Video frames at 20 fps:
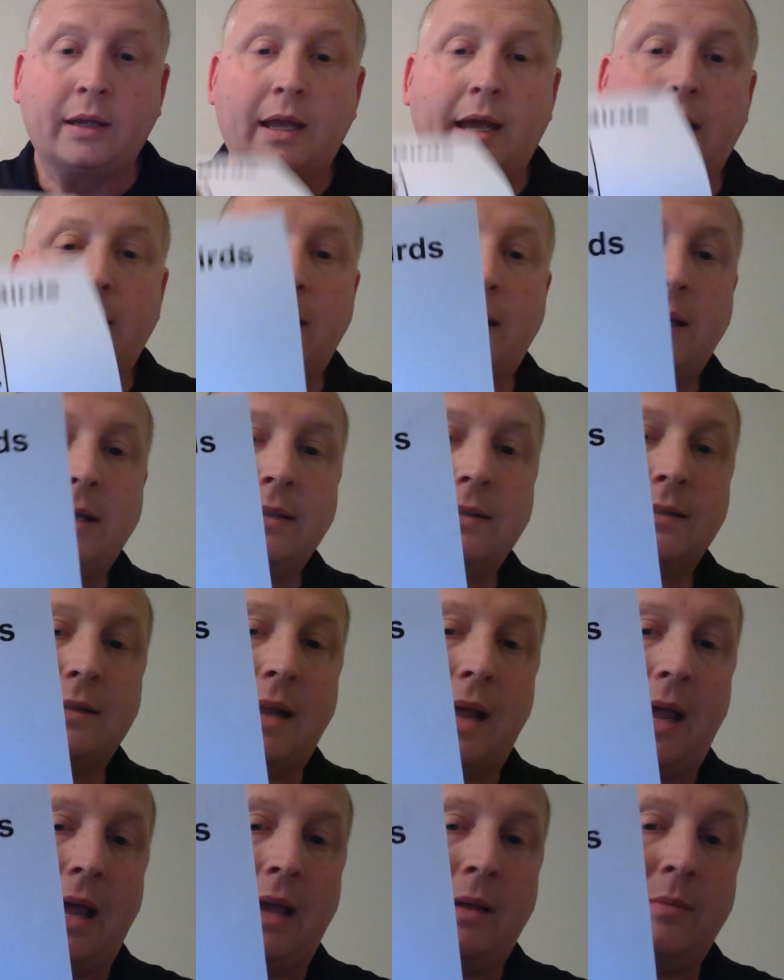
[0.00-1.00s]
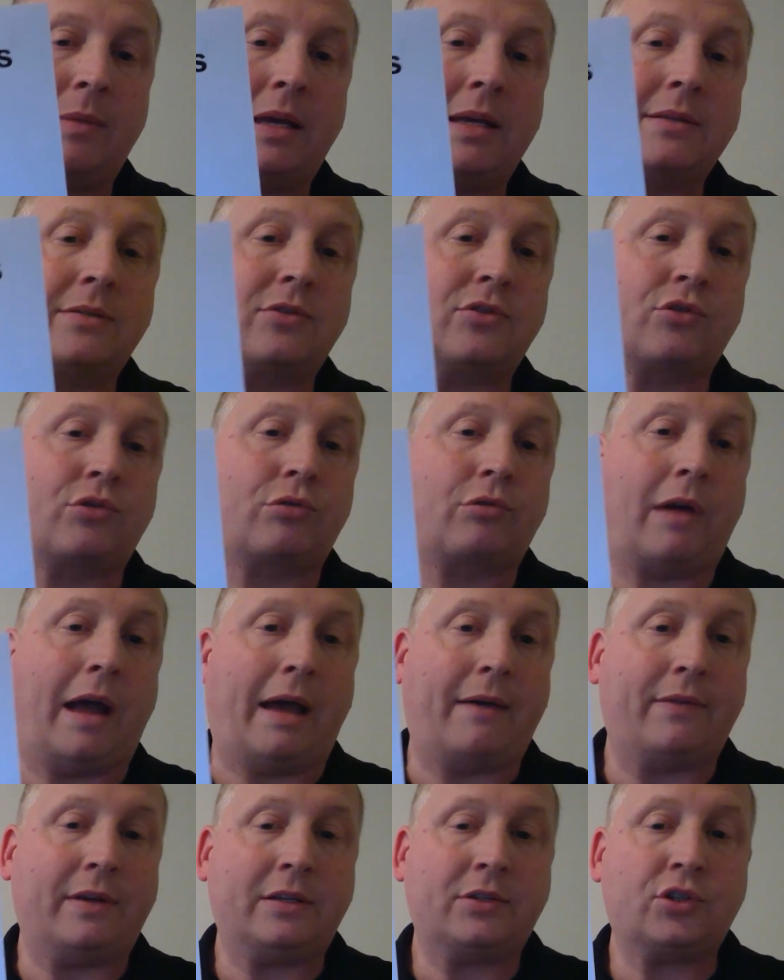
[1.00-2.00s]
and his name is
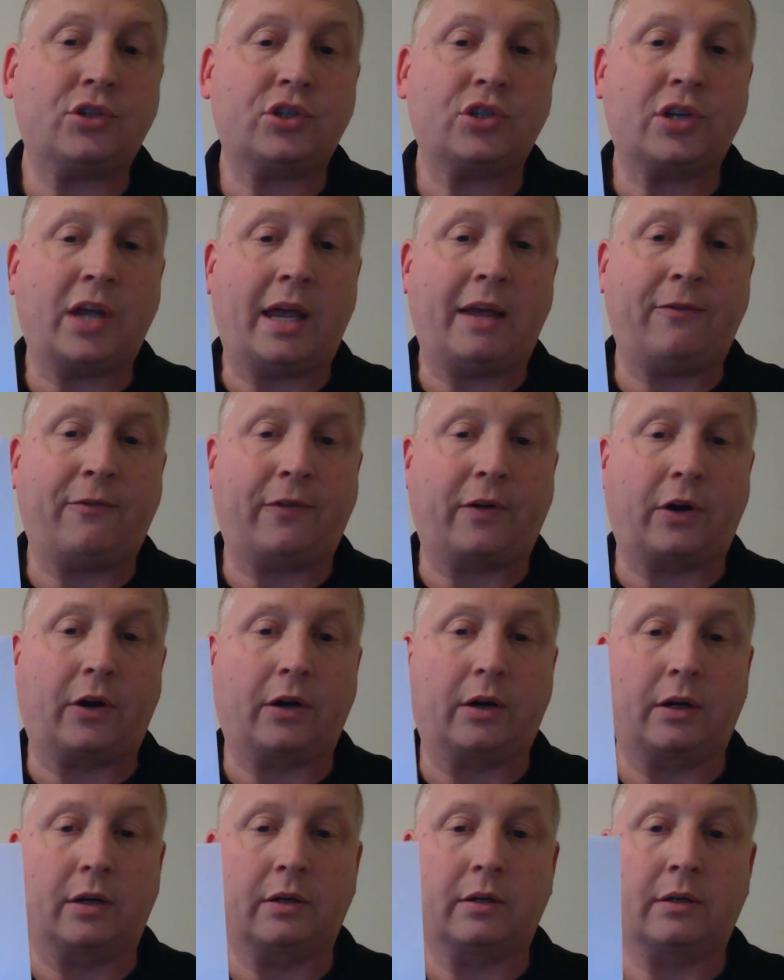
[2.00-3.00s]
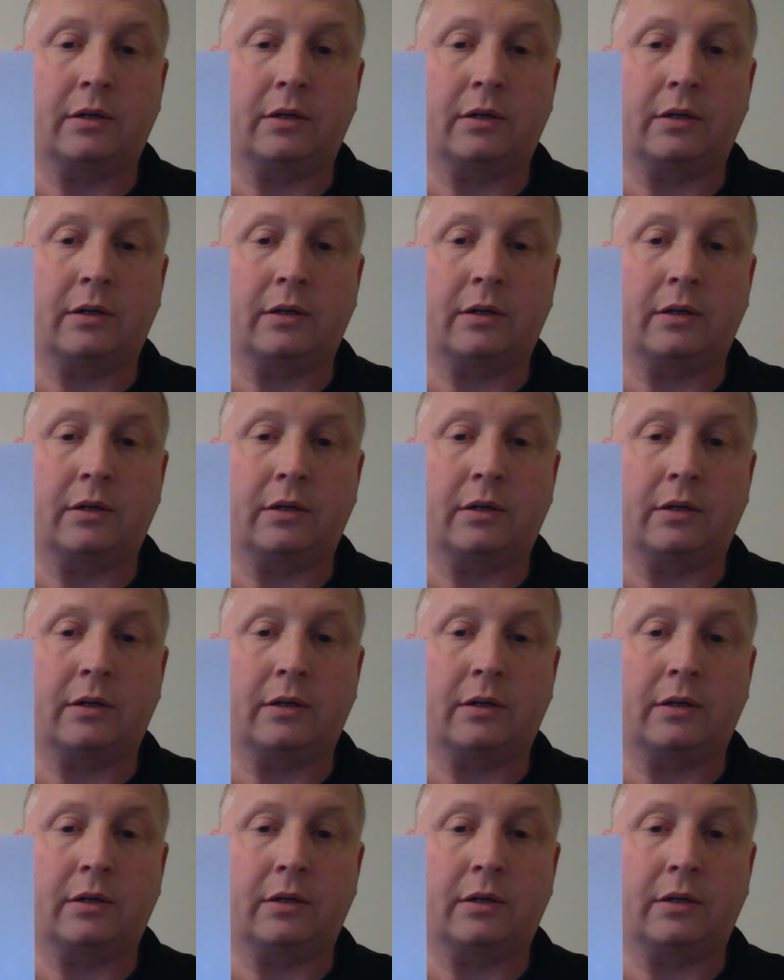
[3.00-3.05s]
Travis Schaefer.